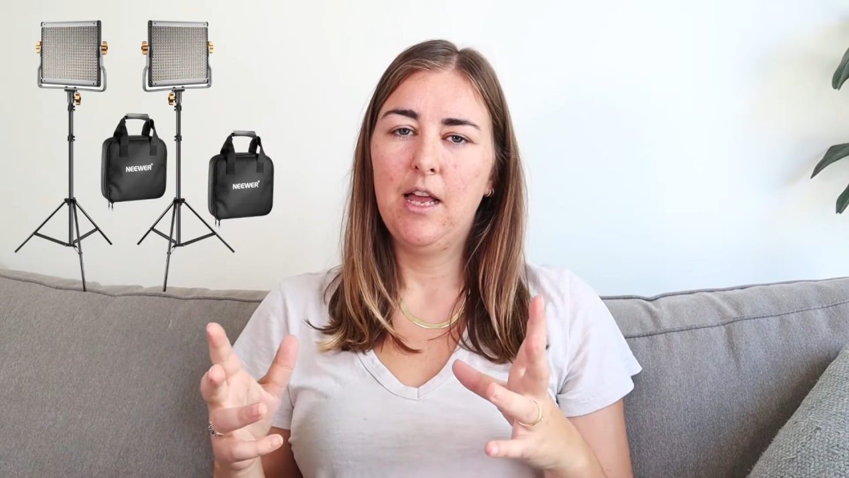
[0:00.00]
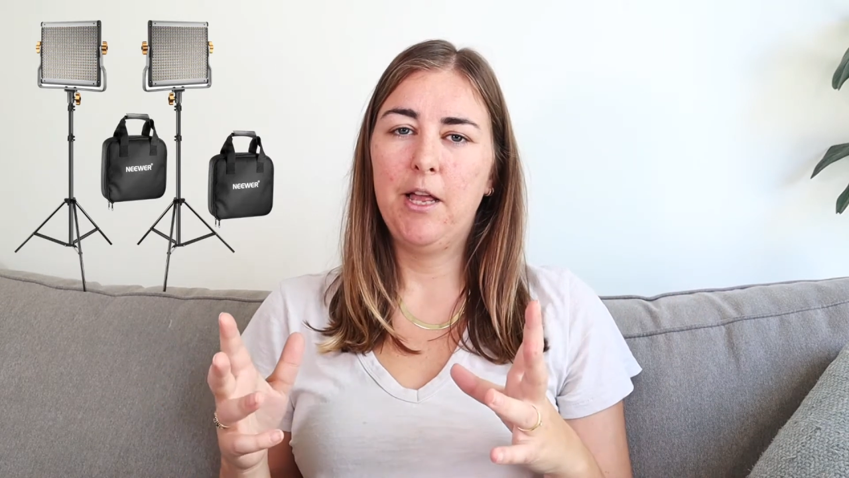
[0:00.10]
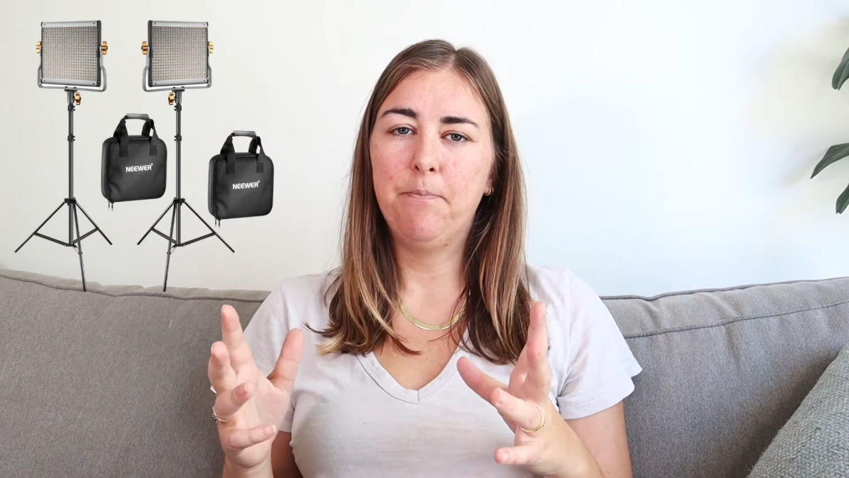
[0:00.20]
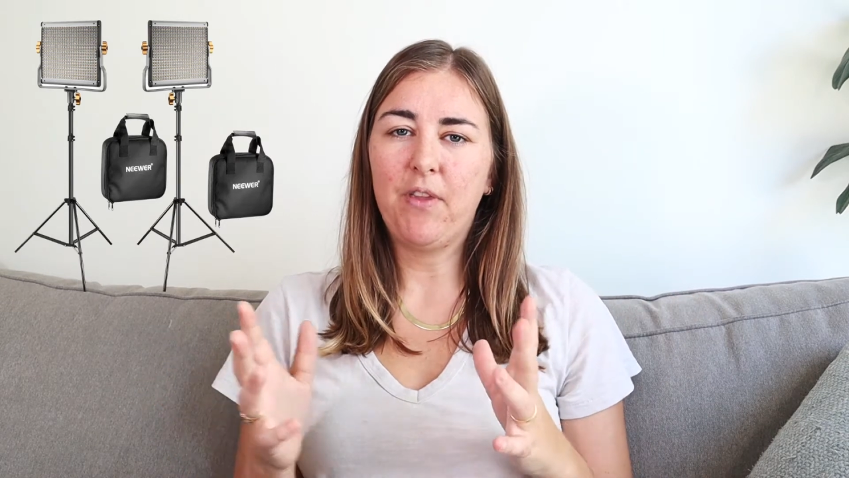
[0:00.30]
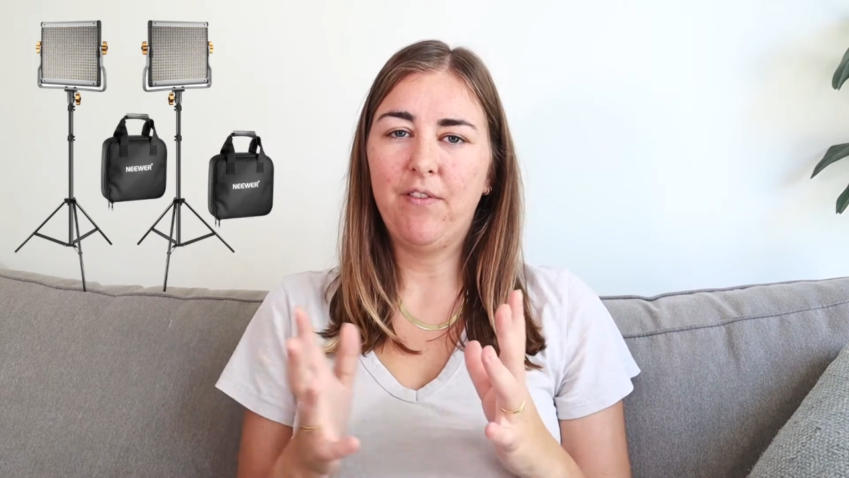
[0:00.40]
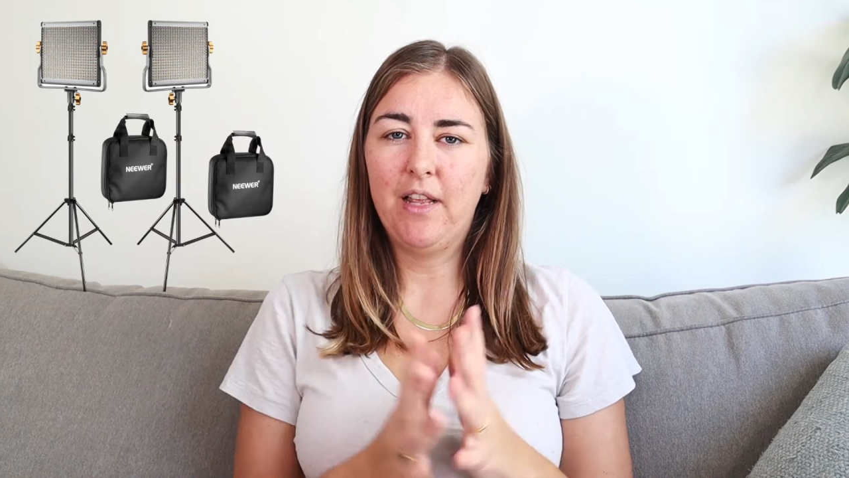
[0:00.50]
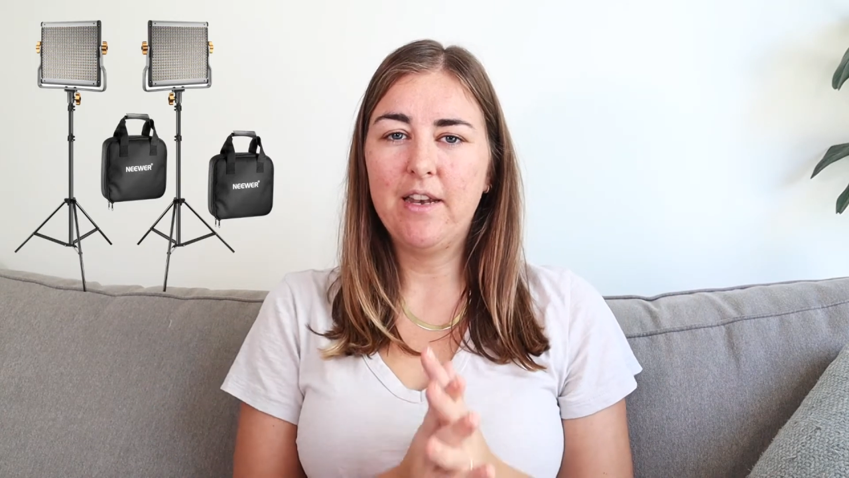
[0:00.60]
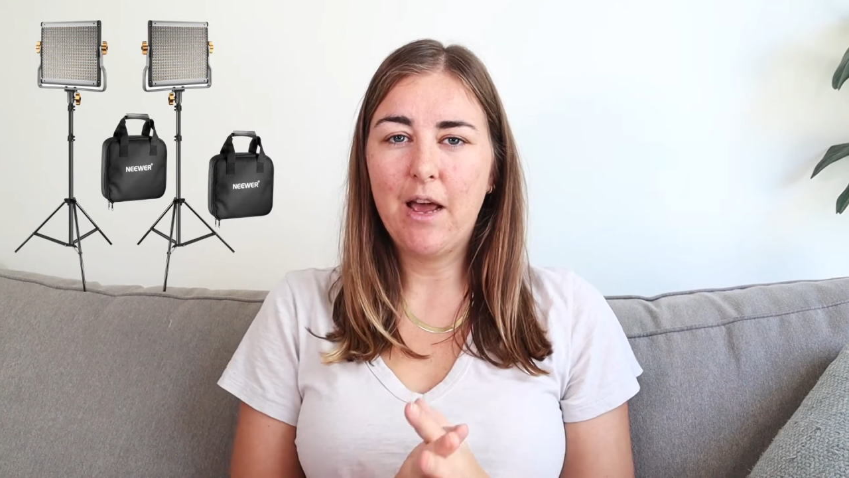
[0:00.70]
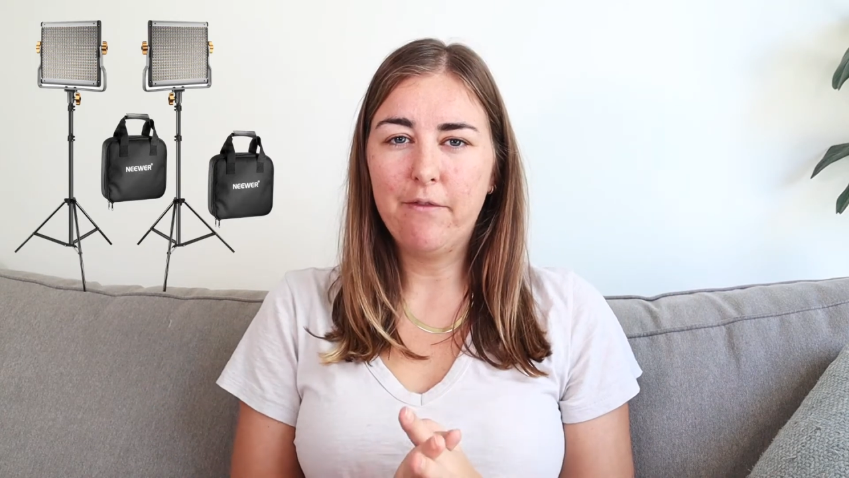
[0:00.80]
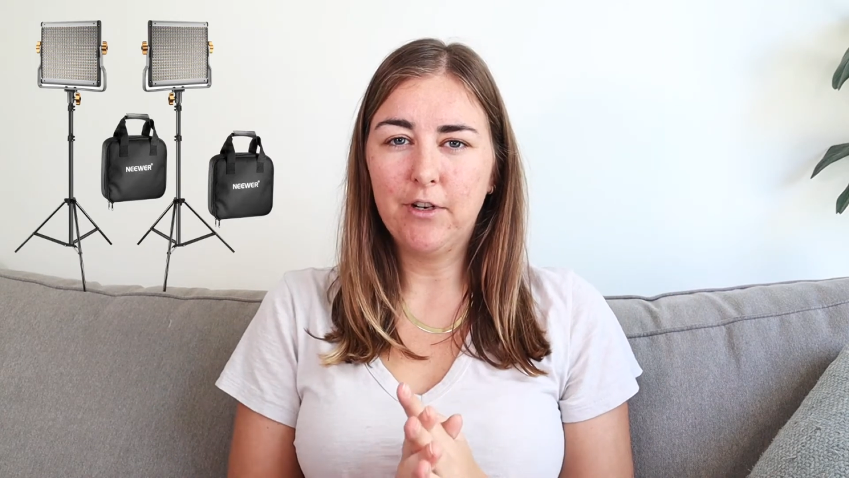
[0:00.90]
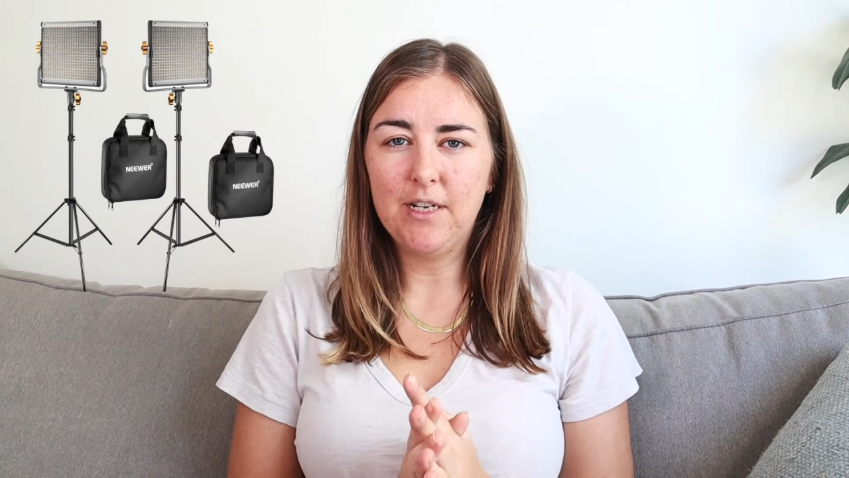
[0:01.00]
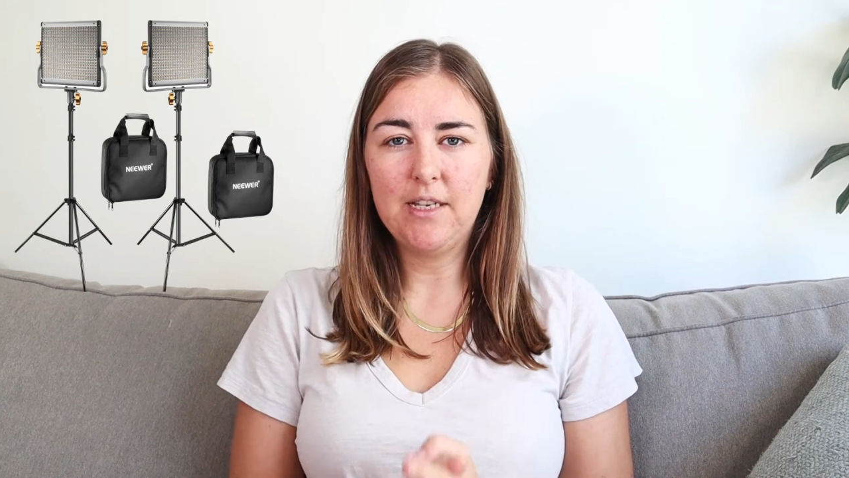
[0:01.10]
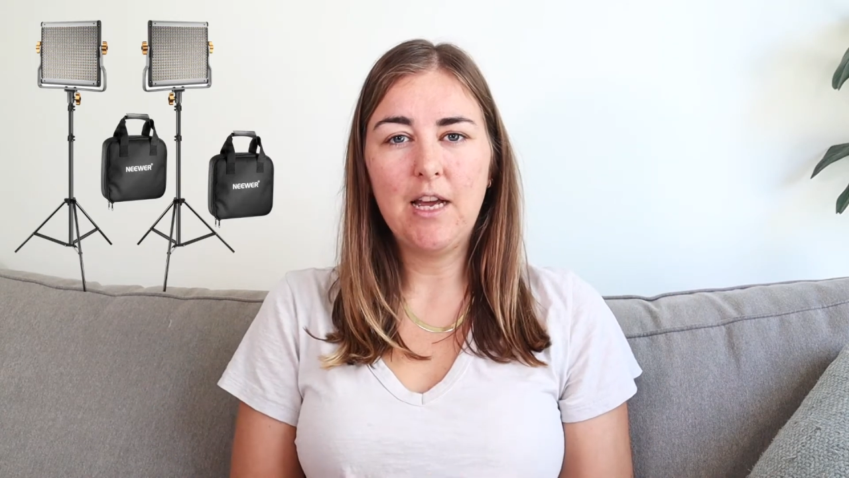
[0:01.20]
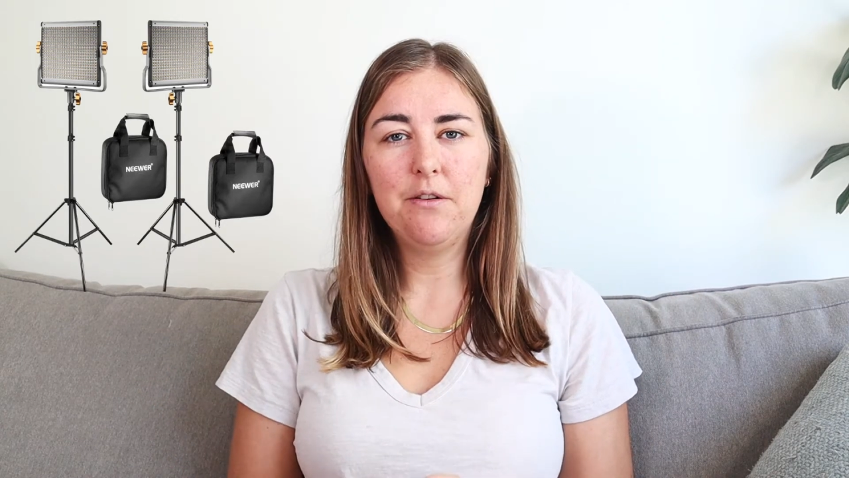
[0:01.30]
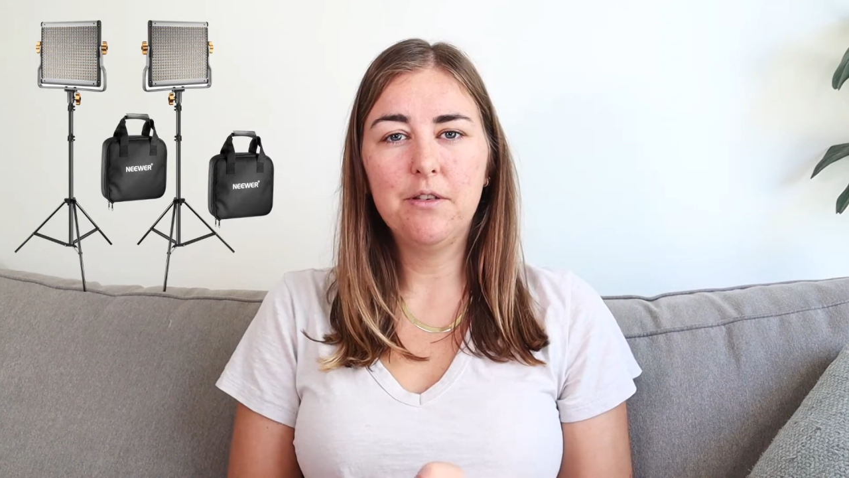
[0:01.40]
I feel like now I've got it
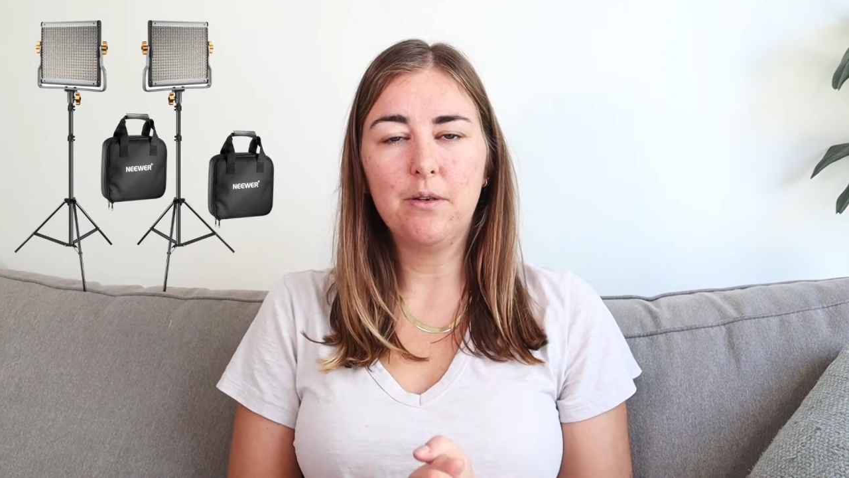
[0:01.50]
down,